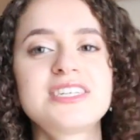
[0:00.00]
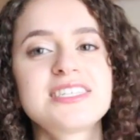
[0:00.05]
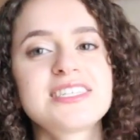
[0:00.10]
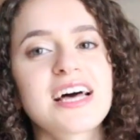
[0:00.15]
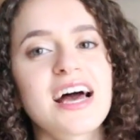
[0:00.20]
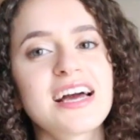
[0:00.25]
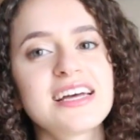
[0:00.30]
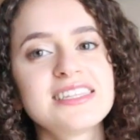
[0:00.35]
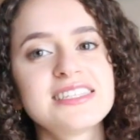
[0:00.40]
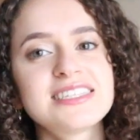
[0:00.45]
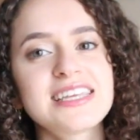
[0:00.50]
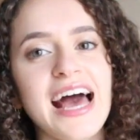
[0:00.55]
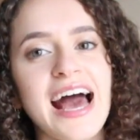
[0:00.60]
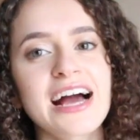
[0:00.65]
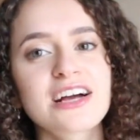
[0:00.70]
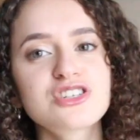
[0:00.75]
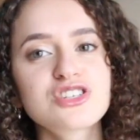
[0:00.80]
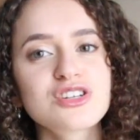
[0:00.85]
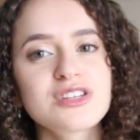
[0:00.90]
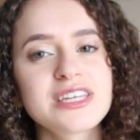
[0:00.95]
designs
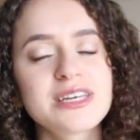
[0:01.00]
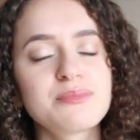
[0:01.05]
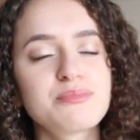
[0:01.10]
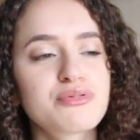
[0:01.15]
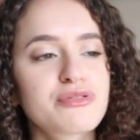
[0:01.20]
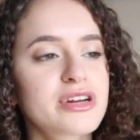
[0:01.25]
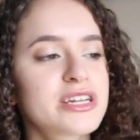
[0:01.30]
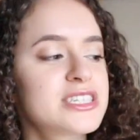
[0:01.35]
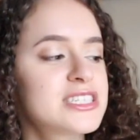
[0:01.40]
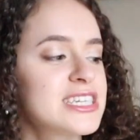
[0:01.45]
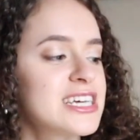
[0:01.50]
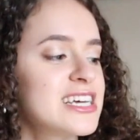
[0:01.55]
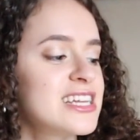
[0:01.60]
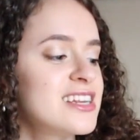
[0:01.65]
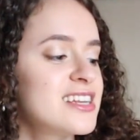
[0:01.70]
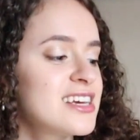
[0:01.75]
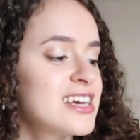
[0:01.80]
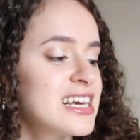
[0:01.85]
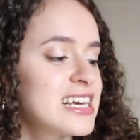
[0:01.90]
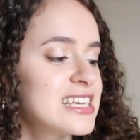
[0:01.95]
actually
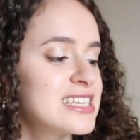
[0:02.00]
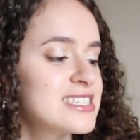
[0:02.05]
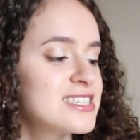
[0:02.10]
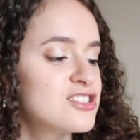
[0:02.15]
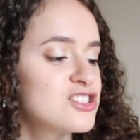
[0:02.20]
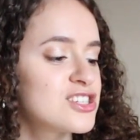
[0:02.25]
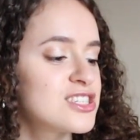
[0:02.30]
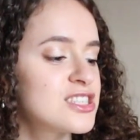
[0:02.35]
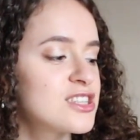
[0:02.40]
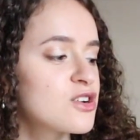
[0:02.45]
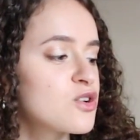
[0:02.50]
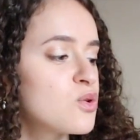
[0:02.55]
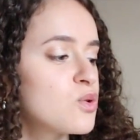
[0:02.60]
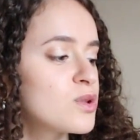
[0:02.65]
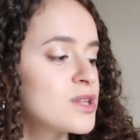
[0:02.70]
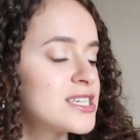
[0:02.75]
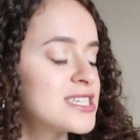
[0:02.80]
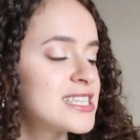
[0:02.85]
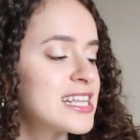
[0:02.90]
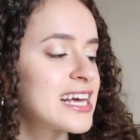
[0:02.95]
printed is just the
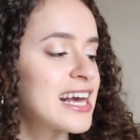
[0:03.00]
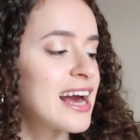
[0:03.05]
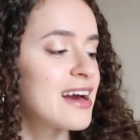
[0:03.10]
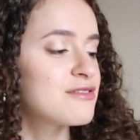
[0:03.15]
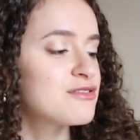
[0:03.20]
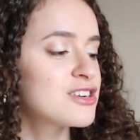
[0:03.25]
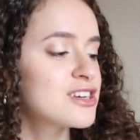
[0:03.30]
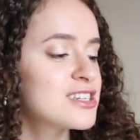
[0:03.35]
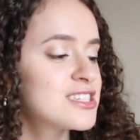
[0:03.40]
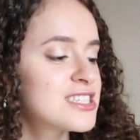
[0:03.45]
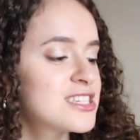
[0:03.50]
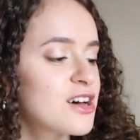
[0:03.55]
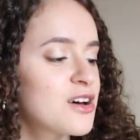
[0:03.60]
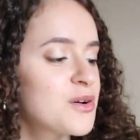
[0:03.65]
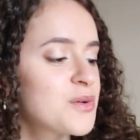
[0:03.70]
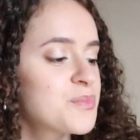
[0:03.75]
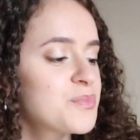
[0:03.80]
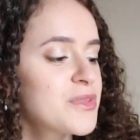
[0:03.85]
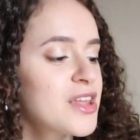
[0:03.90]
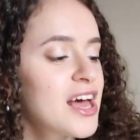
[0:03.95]
coolest thing ever.
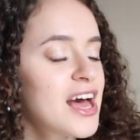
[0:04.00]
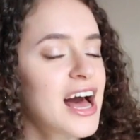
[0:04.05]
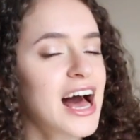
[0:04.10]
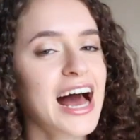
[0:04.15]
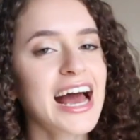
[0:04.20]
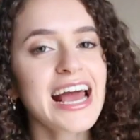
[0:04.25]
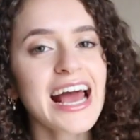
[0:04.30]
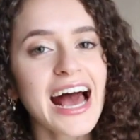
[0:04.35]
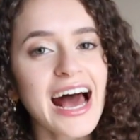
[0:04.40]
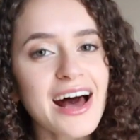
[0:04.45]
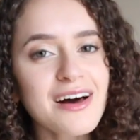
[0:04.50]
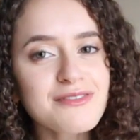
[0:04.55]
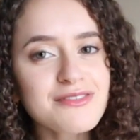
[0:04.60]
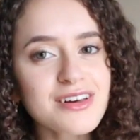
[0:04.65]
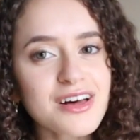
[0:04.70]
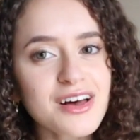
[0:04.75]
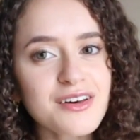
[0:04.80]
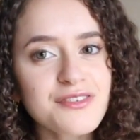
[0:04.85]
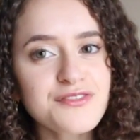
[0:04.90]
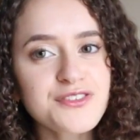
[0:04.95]
So I have
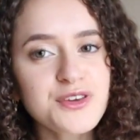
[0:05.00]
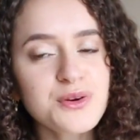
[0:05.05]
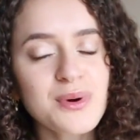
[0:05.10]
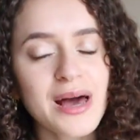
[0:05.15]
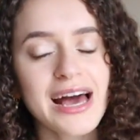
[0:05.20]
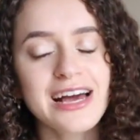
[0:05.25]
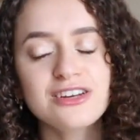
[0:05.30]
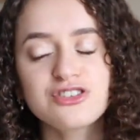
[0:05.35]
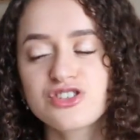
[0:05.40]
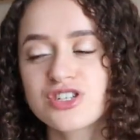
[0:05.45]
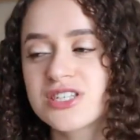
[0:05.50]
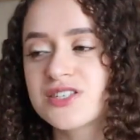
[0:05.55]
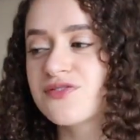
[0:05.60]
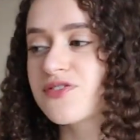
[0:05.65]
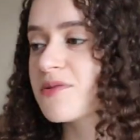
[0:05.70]
a few extras